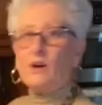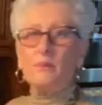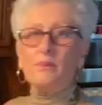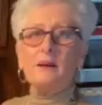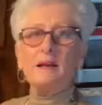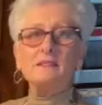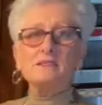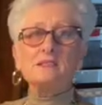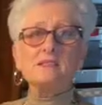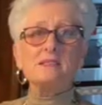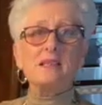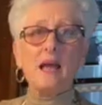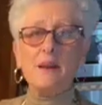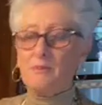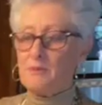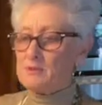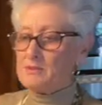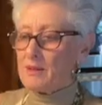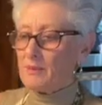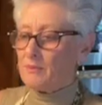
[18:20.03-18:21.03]
back to
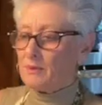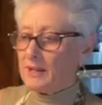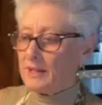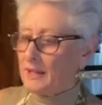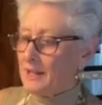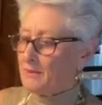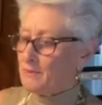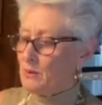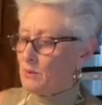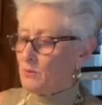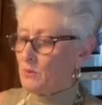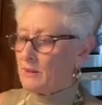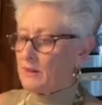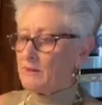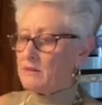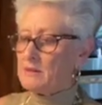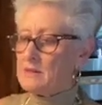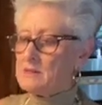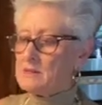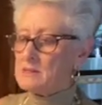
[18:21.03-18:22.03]
Cyprus, I'm gonna get me one of
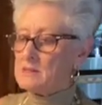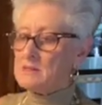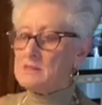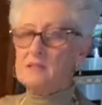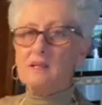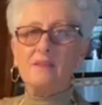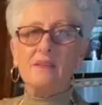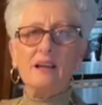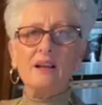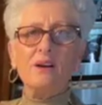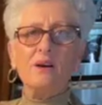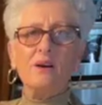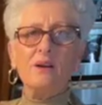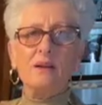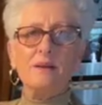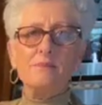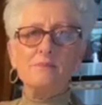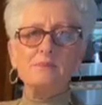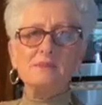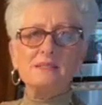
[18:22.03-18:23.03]
these, they call
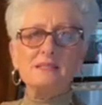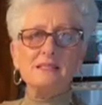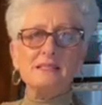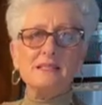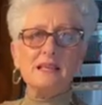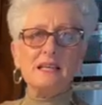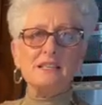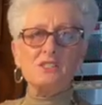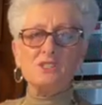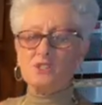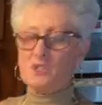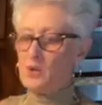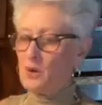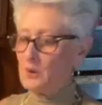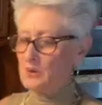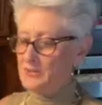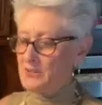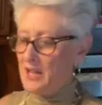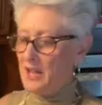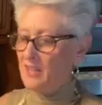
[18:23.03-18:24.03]
them
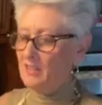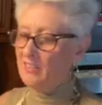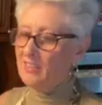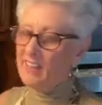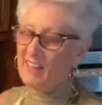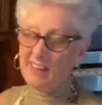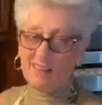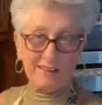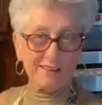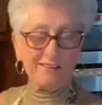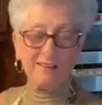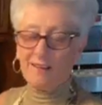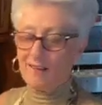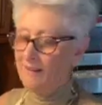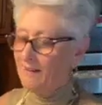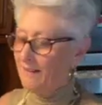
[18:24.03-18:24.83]
testos, I think.